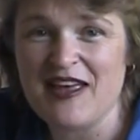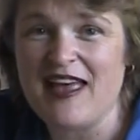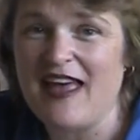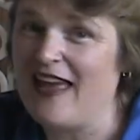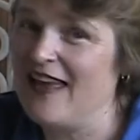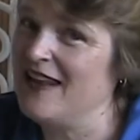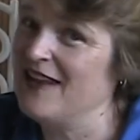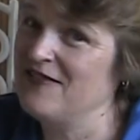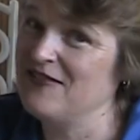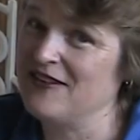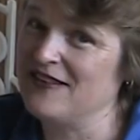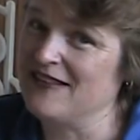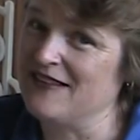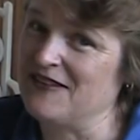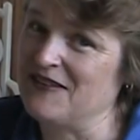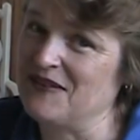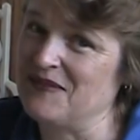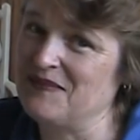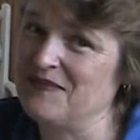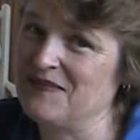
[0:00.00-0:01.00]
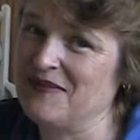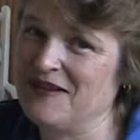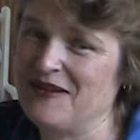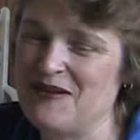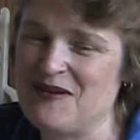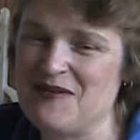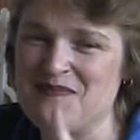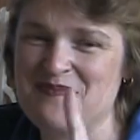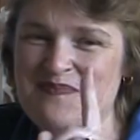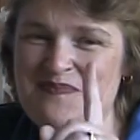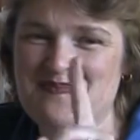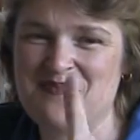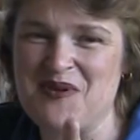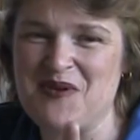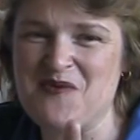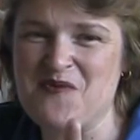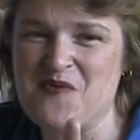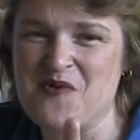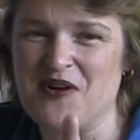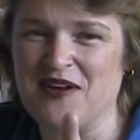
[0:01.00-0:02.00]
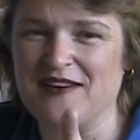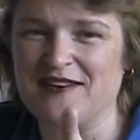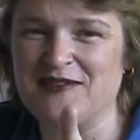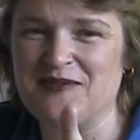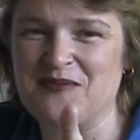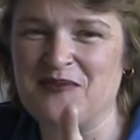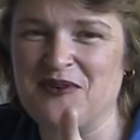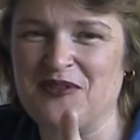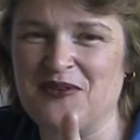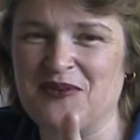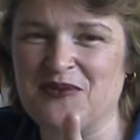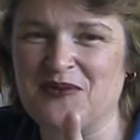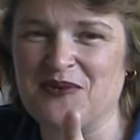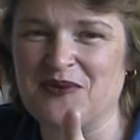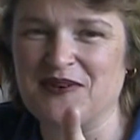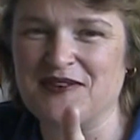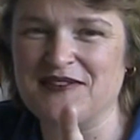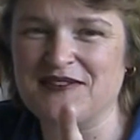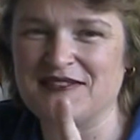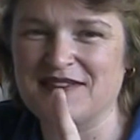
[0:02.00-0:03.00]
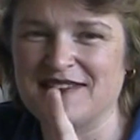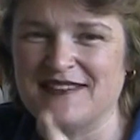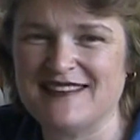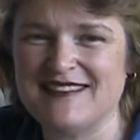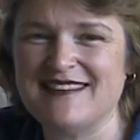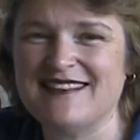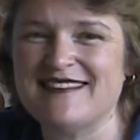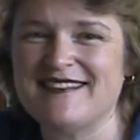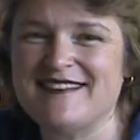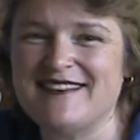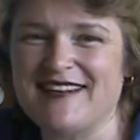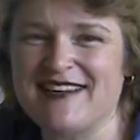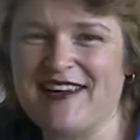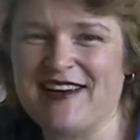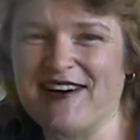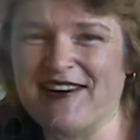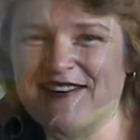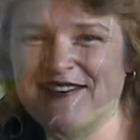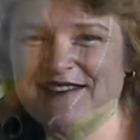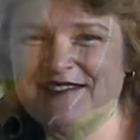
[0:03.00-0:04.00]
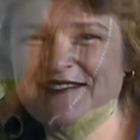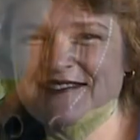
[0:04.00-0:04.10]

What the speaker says: and every time, be one with your horse. Take care.